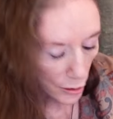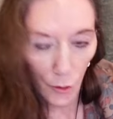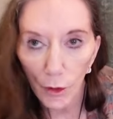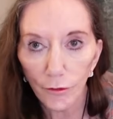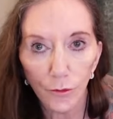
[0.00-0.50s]

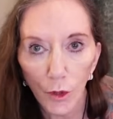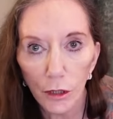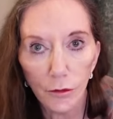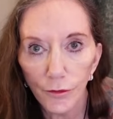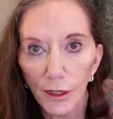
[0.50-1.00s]
whoever
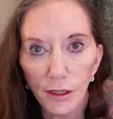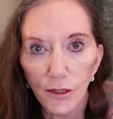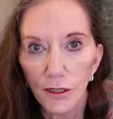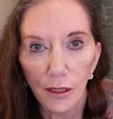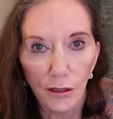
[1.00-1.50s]
wove
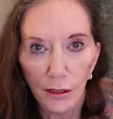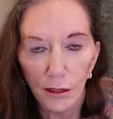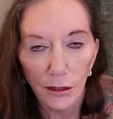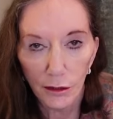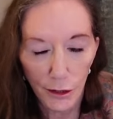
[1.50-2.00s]
this
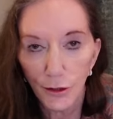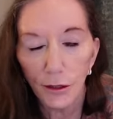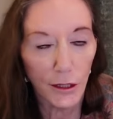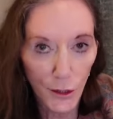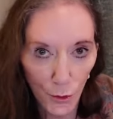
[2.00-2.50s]

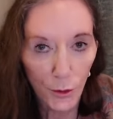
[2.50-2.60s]
will